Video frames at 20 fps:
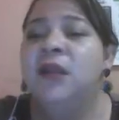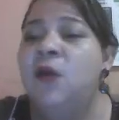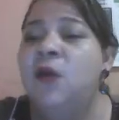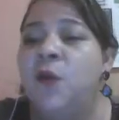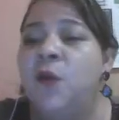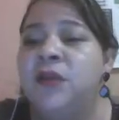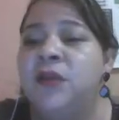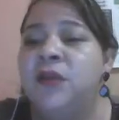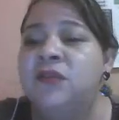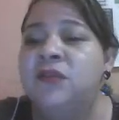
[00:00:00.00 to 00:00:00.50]

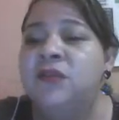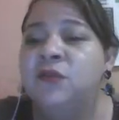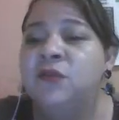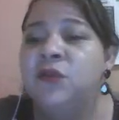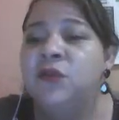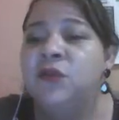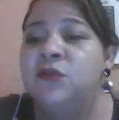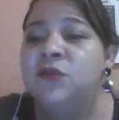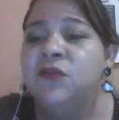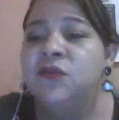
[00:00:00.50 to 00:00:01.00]
going to
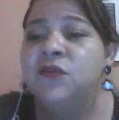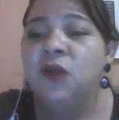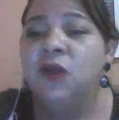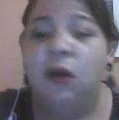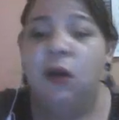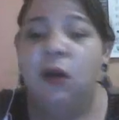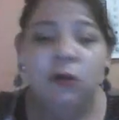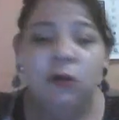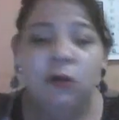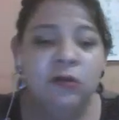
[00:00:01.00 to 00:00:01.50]
use
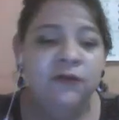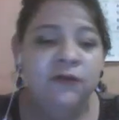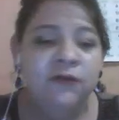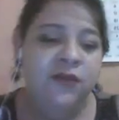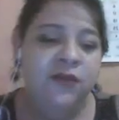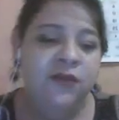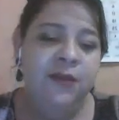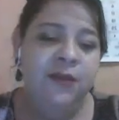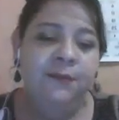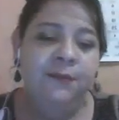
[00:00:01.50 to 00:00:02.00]
all of
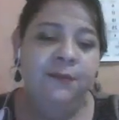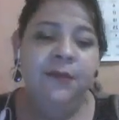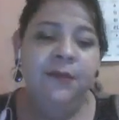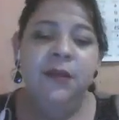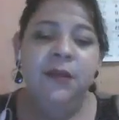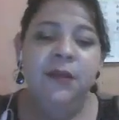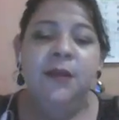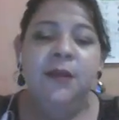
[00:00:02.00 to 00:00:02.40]
them,